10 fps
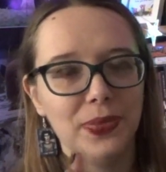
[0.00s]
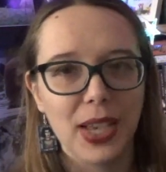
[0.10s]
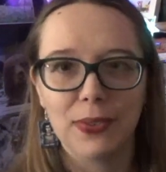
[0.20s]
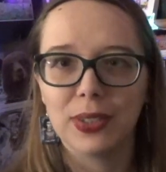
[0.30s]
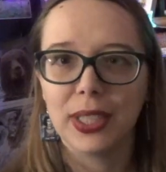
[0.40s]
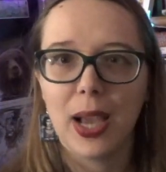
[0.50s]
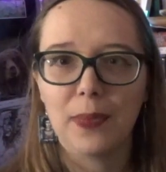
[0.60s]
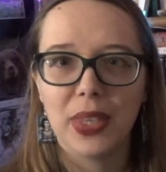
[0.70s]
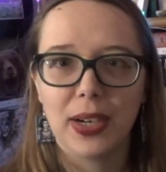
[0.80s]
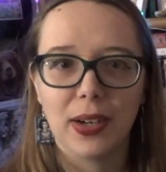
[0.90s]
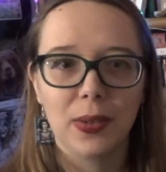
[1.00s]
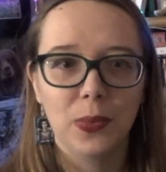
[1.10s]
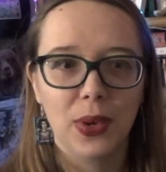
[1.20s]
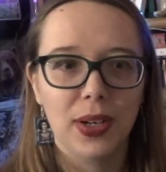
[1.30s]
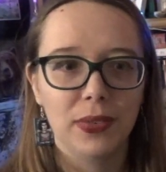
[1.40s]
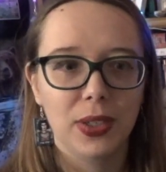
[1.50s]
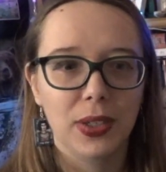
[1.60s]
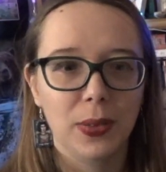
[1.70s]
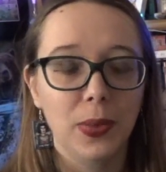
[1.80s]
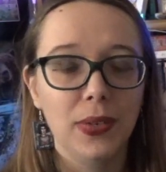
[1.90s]
definitely up there on one of
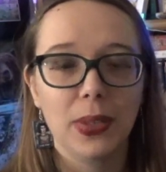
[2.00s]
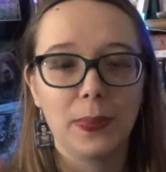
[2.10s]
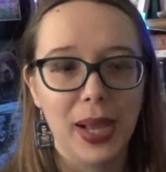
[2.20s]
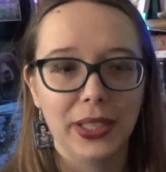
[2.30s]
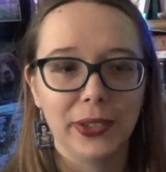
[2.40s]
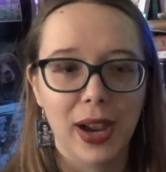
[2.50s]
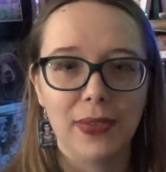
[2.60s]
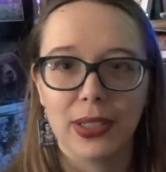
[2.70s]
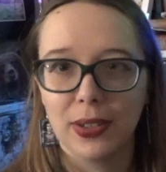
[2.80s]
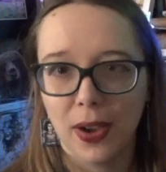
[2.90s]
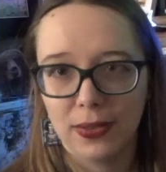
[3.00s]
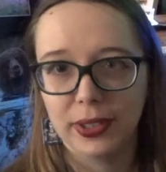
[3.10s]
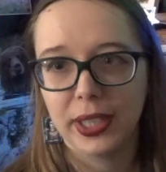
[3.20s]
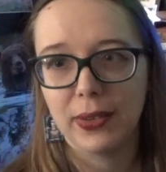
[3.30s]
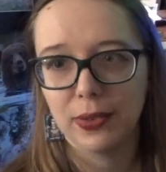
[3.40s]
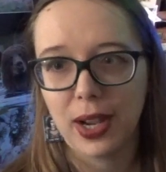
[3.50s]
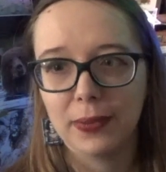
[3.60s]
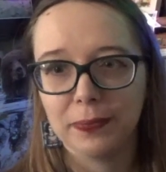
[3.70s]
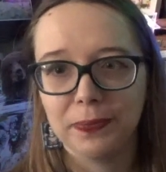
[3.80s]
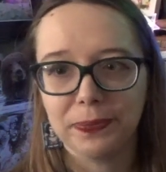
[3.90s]
the best graphic novels I've
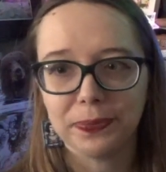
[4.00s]
read.